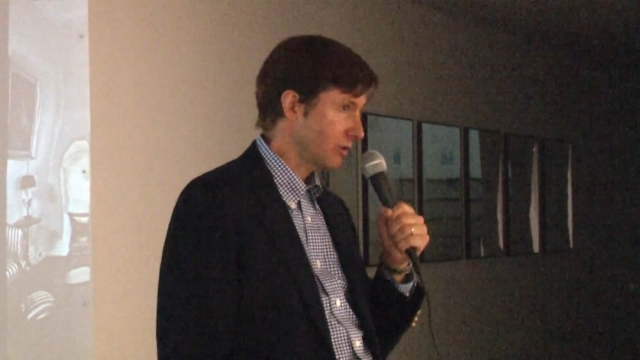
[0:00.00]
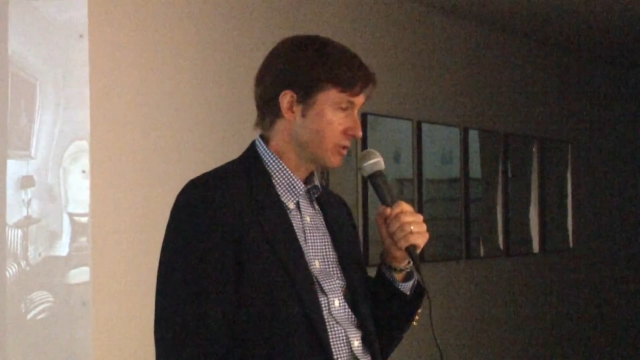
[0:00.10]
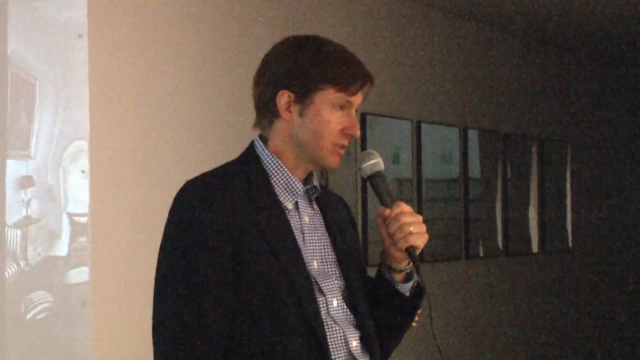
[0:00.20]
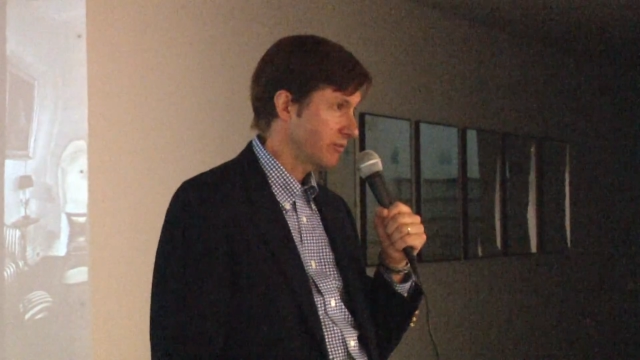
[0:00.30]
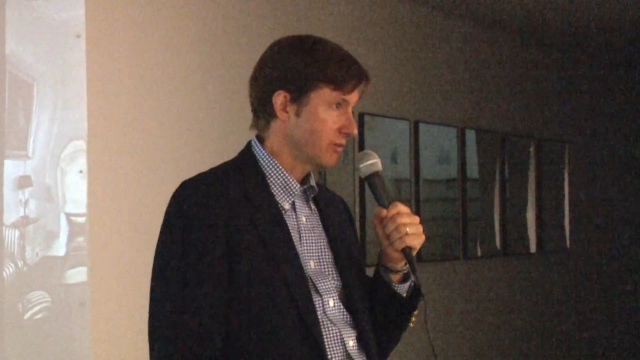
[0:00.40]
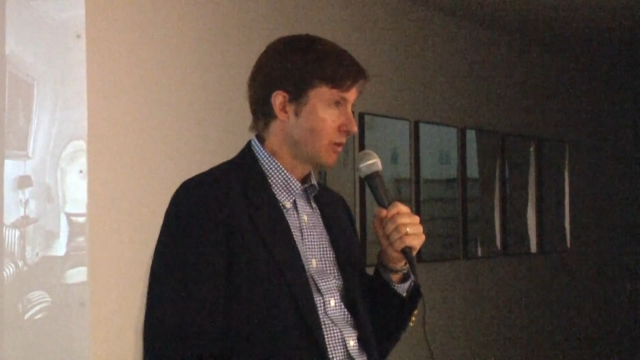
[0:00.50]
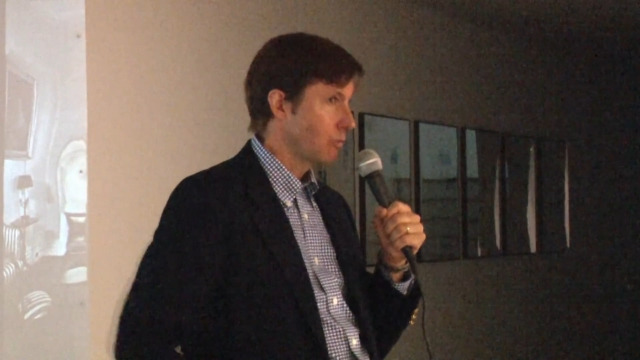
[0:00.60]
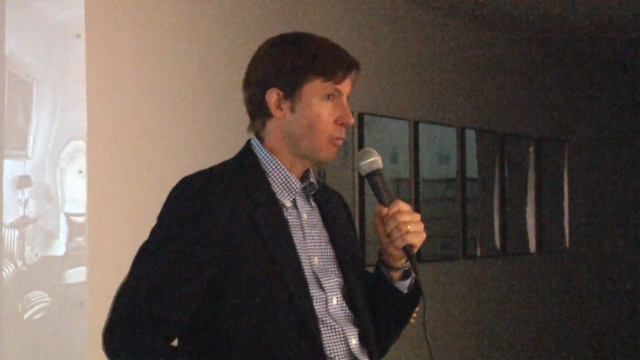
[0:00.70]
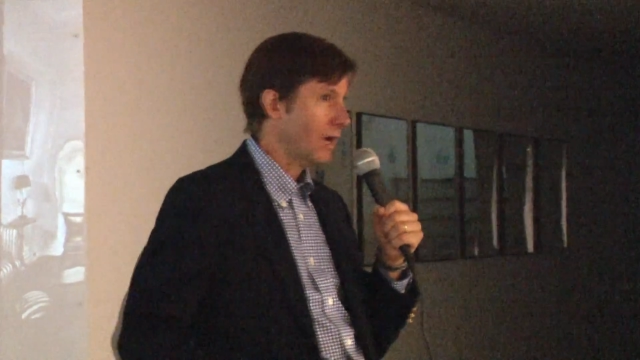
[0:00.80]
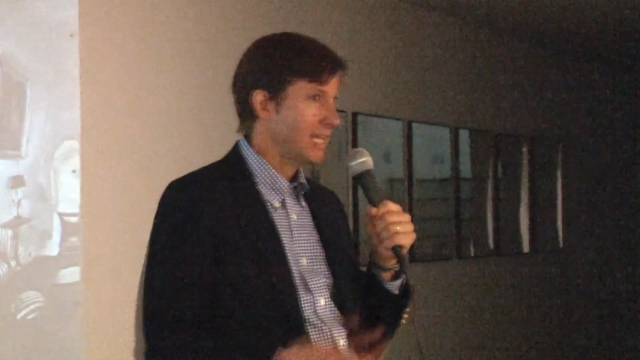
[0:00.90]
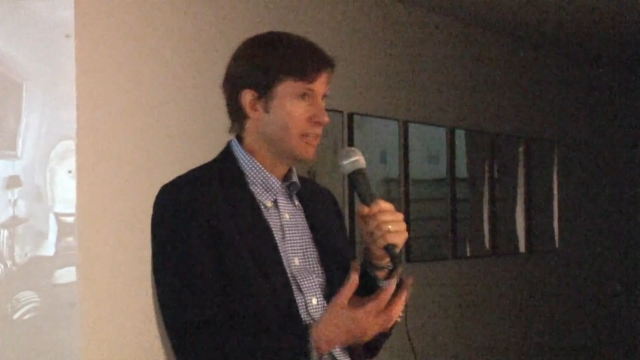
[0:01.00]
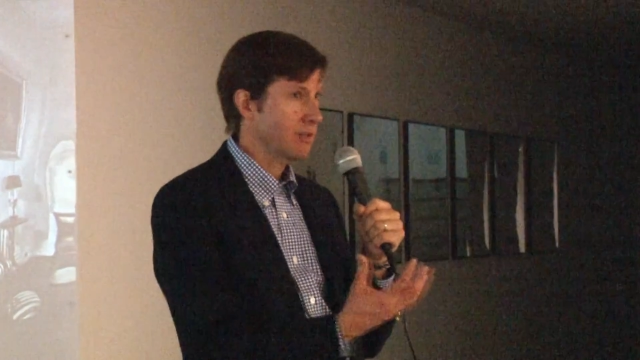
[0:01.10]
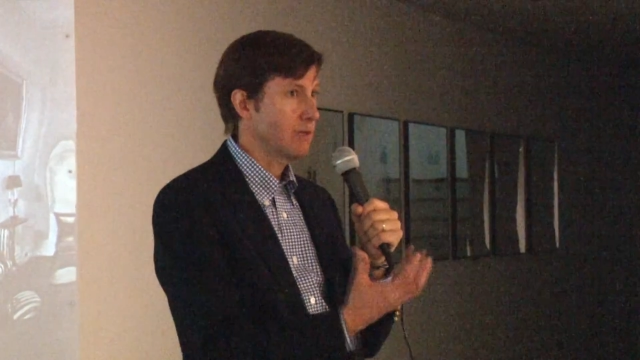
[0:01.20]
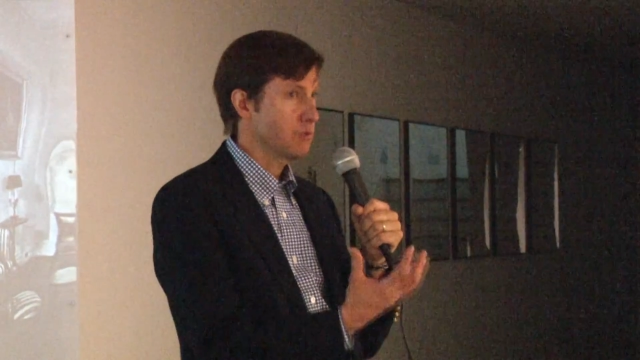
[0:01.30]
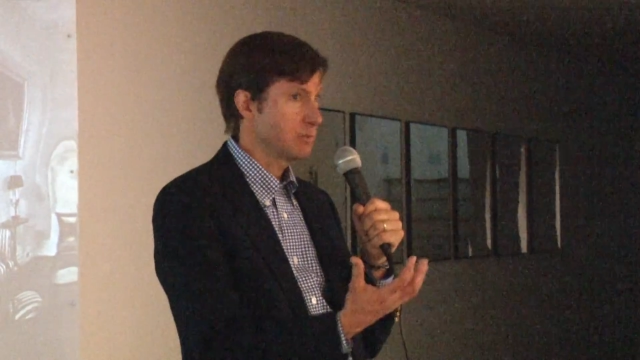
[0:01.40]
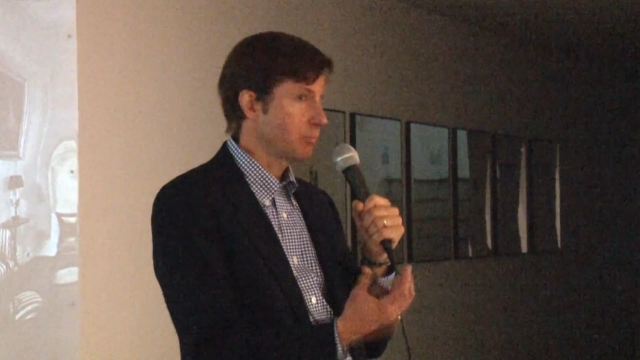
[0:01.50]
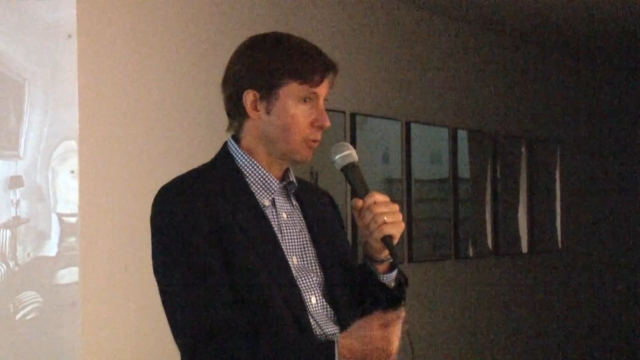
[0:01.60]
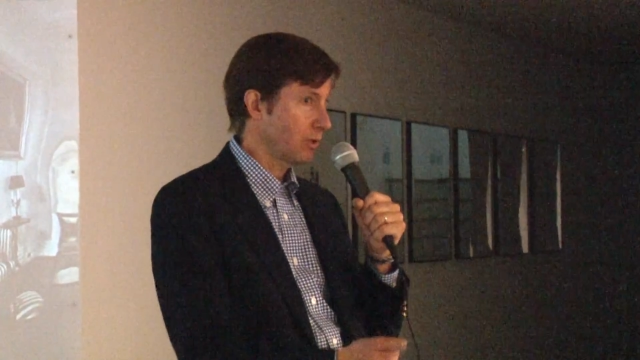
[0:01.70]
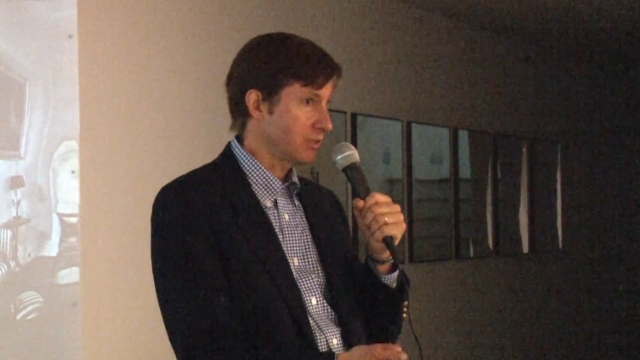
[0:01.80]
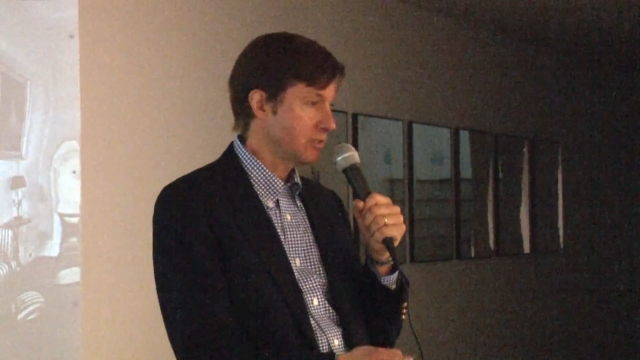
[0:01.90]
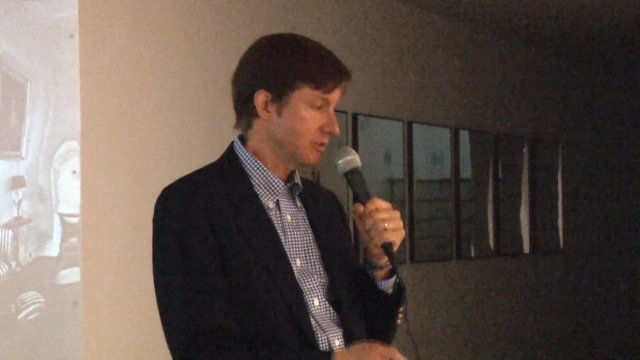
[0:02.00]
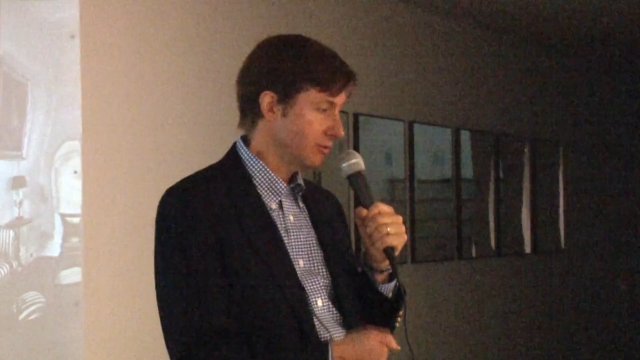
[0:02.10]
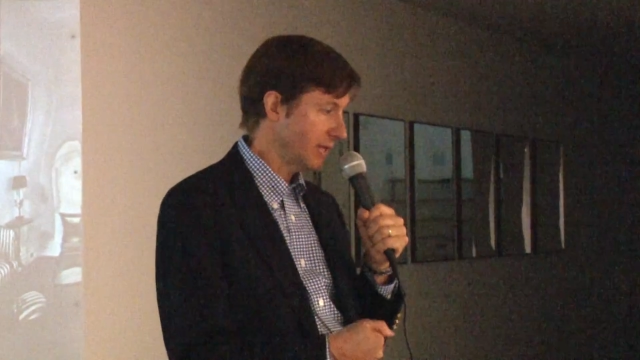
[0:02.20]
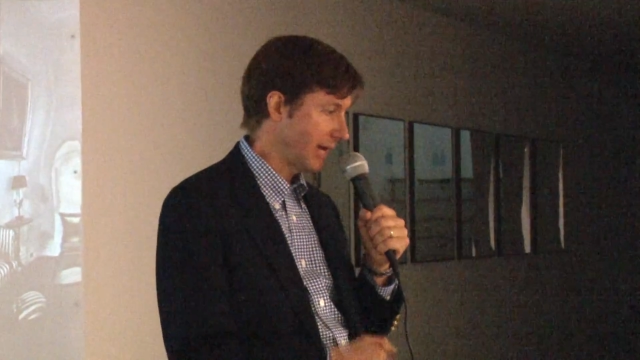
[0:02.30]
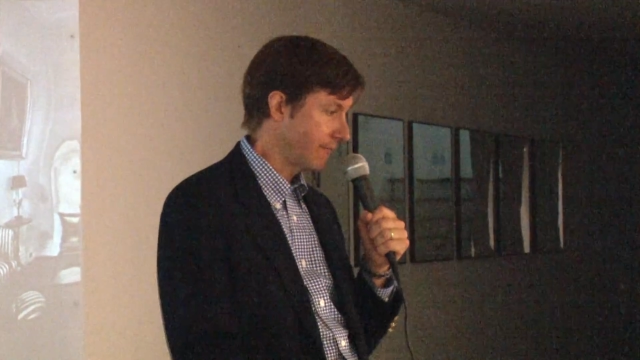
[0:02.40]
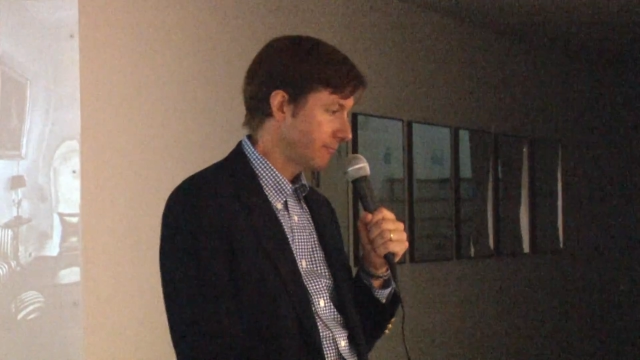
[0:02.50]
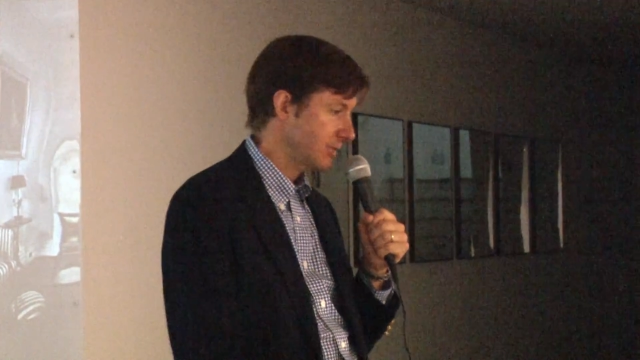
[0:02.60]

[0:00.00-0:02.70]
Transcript: words of why he thought it was important to do that.